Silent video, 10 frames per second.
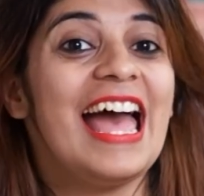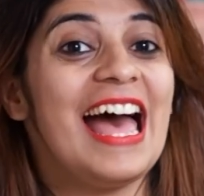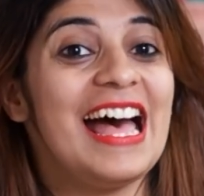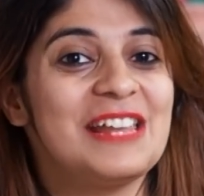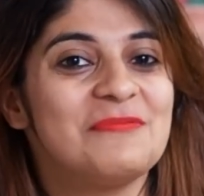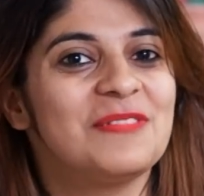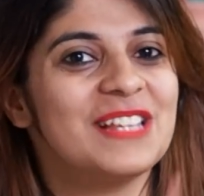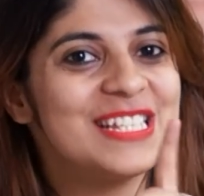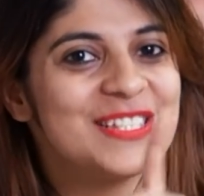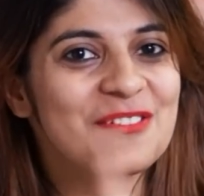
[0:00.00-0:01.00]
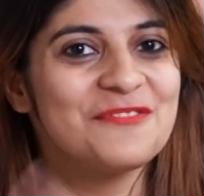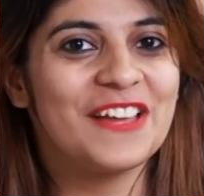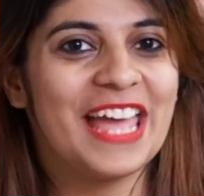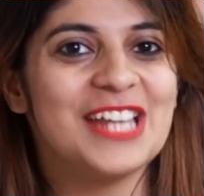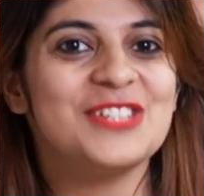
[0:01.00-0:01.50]
And please don't
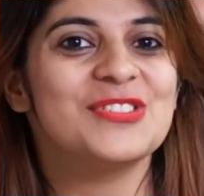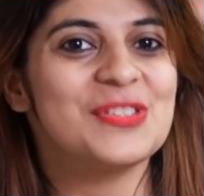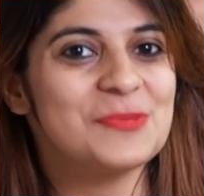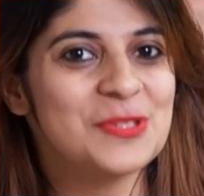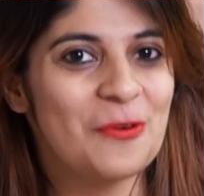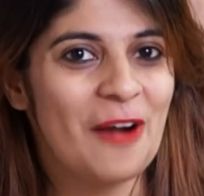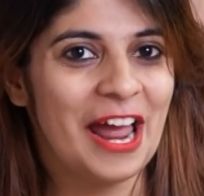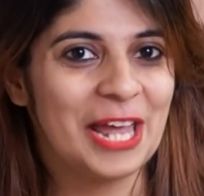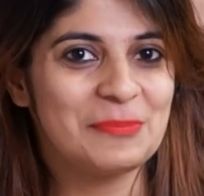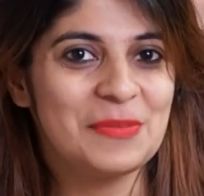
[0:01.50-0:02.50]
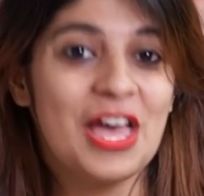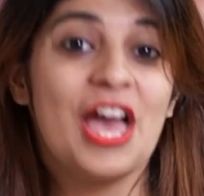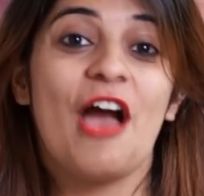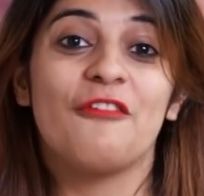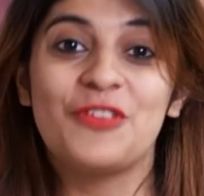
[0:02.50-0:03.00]
forget to subscribe.
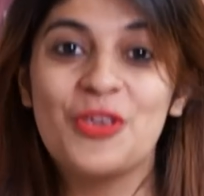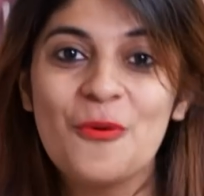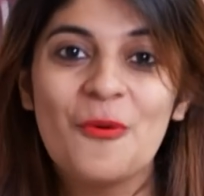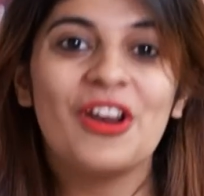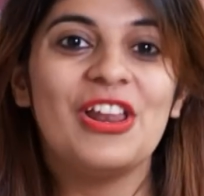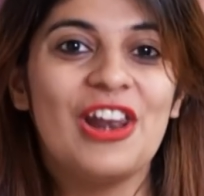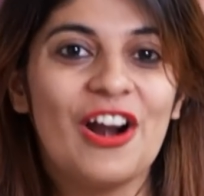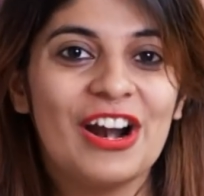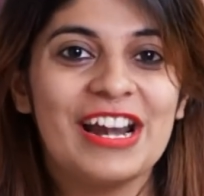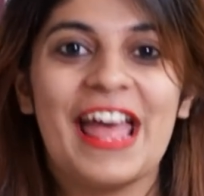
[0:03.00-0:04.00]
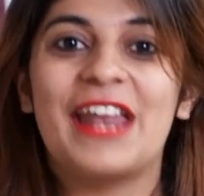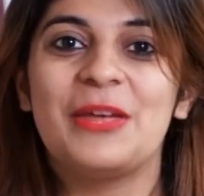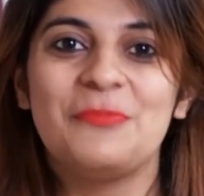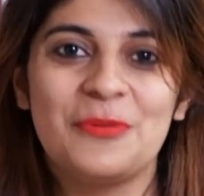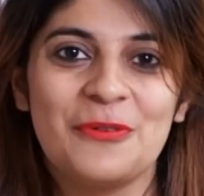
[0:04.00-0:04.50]
If you want to learn and
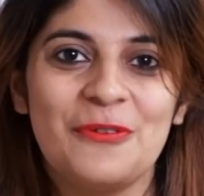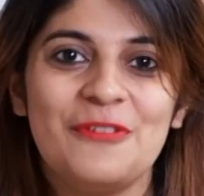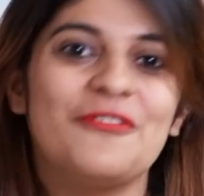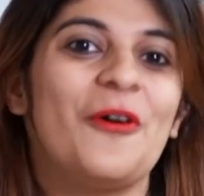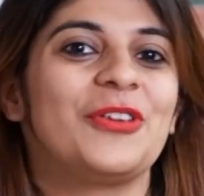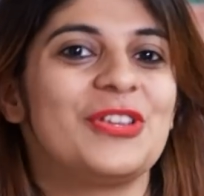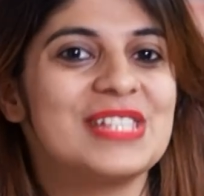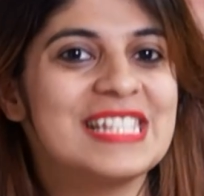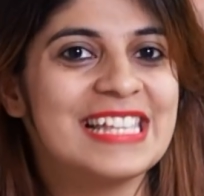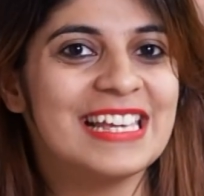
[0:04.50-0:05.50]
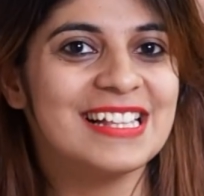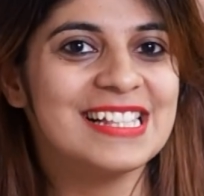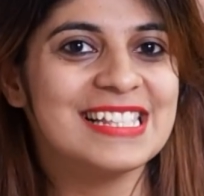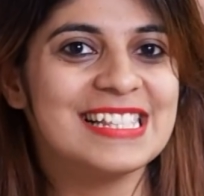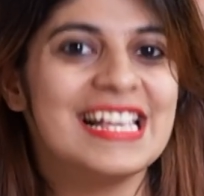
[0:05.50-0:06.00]
improve on your
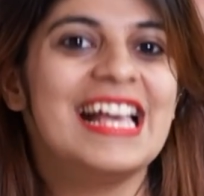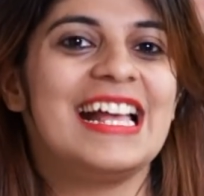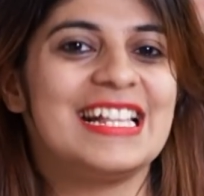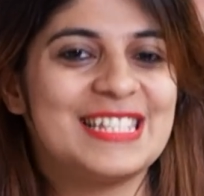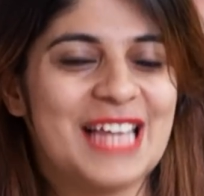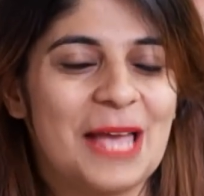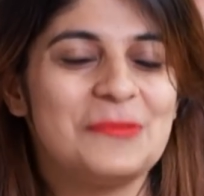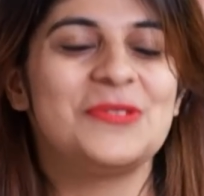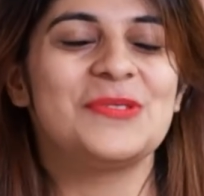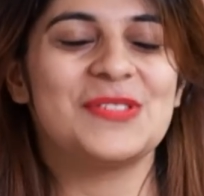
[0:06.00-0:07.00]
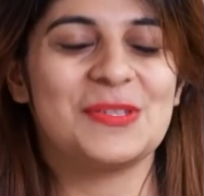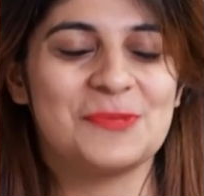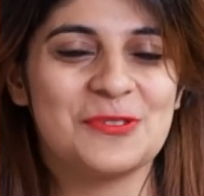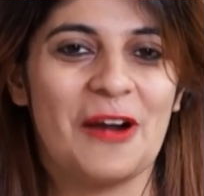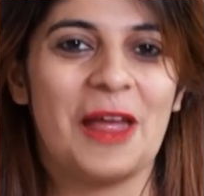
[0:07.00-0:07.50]
skills, it's time to
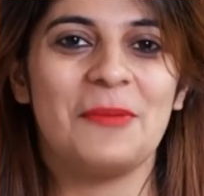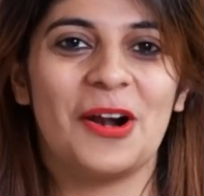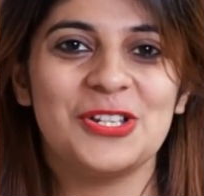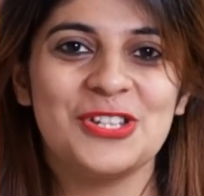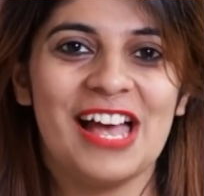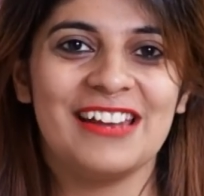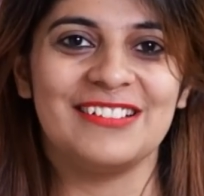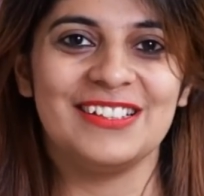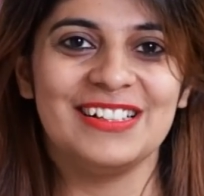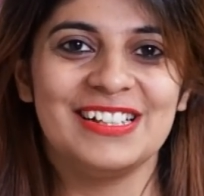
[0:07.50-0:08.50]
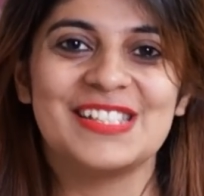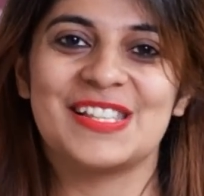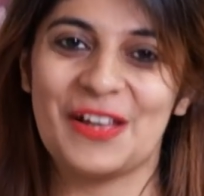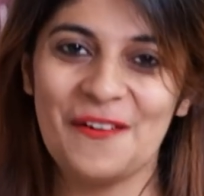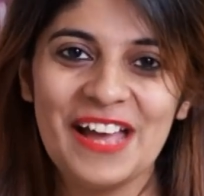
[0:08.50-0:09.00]
subscribe our channel.
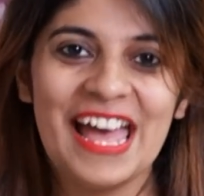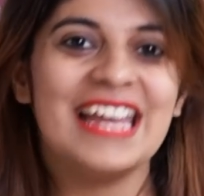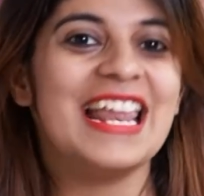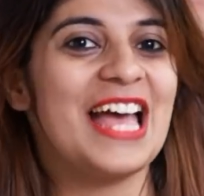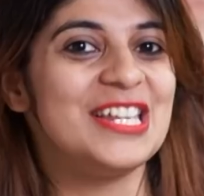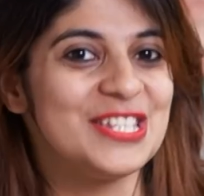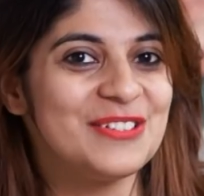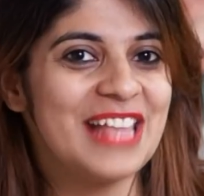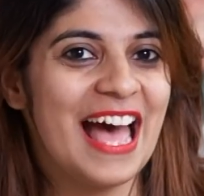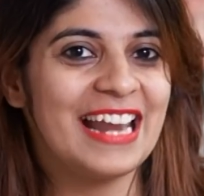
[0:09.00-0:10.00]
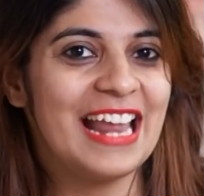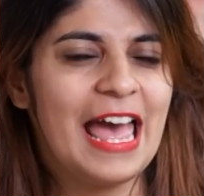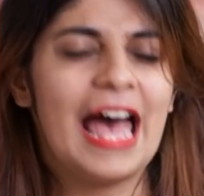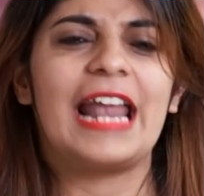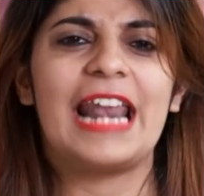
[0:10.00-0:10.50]
So go ahead and do that,
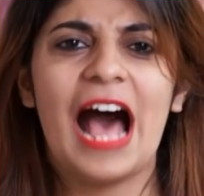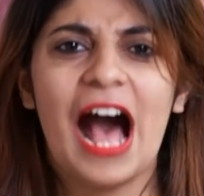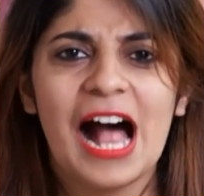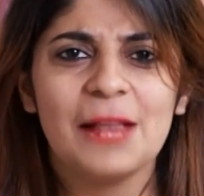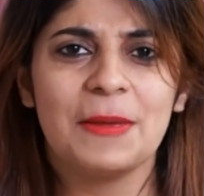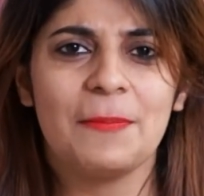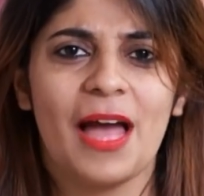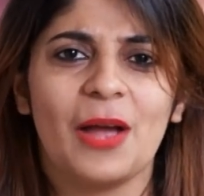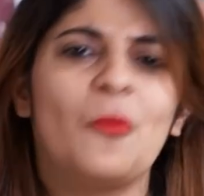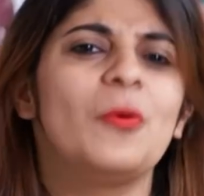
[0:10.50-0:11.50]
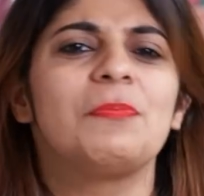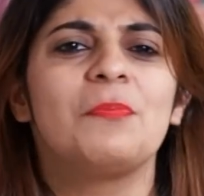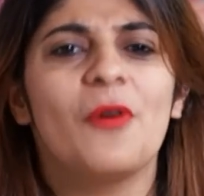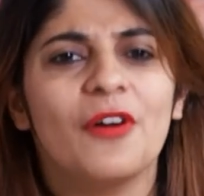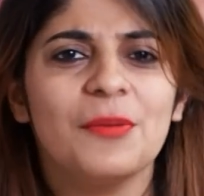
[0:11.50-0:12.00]
and I'll be back with
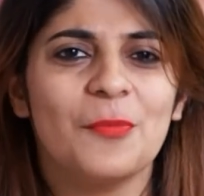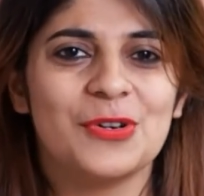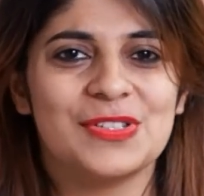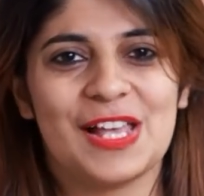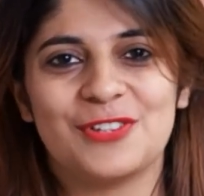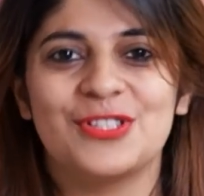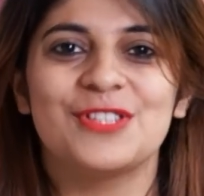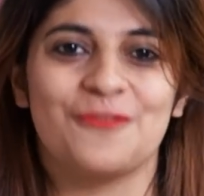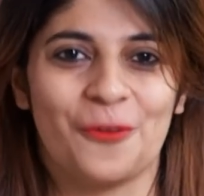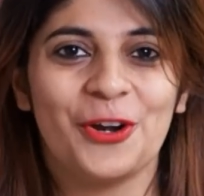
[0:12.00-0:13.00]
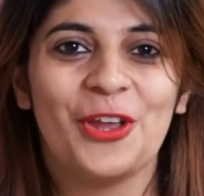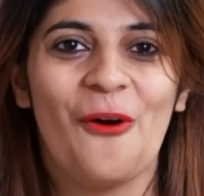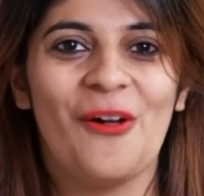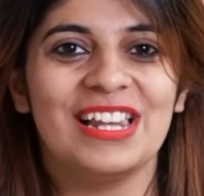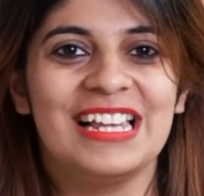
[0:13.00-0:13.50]
more and more sessions for you
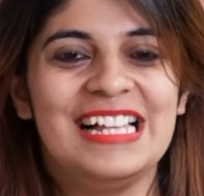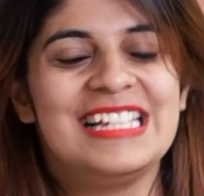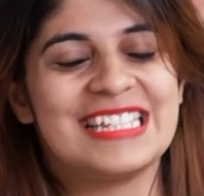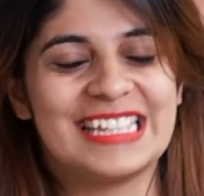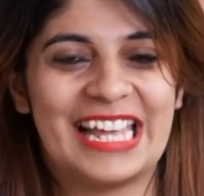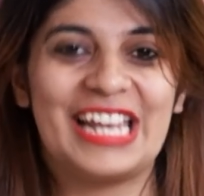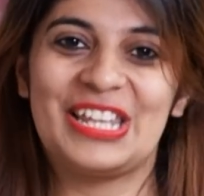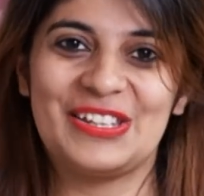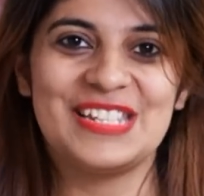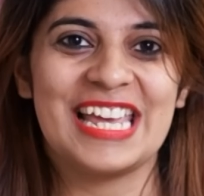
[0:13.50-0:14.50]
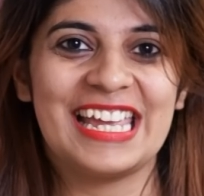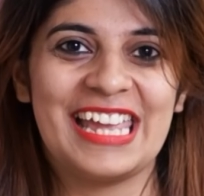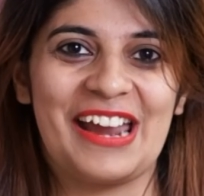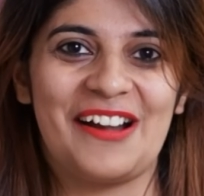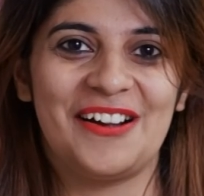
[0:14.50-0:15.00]
all. Till then, you take
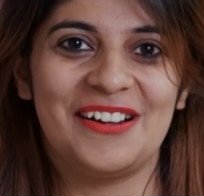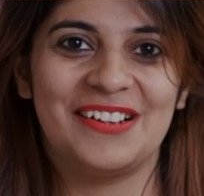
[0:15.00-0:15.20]
care.